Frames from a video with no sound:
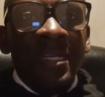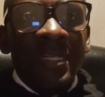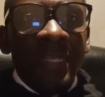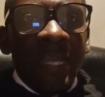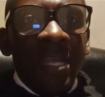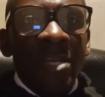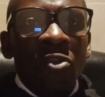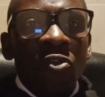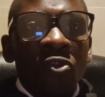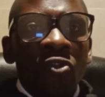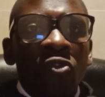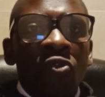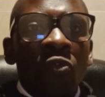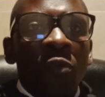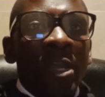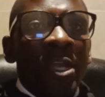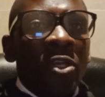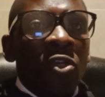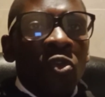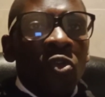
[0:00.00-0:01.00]
entitled to
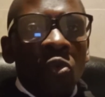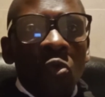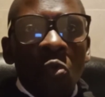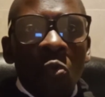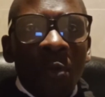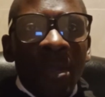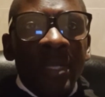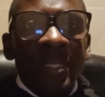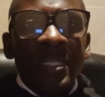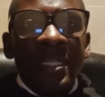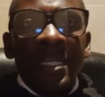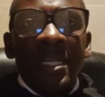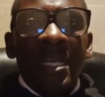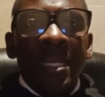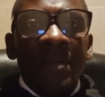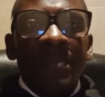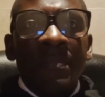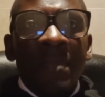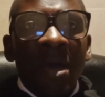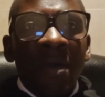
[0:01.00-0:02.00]
a two-way
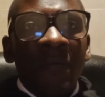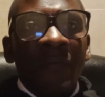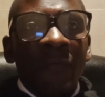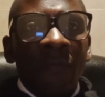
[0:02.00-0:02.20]
ticket back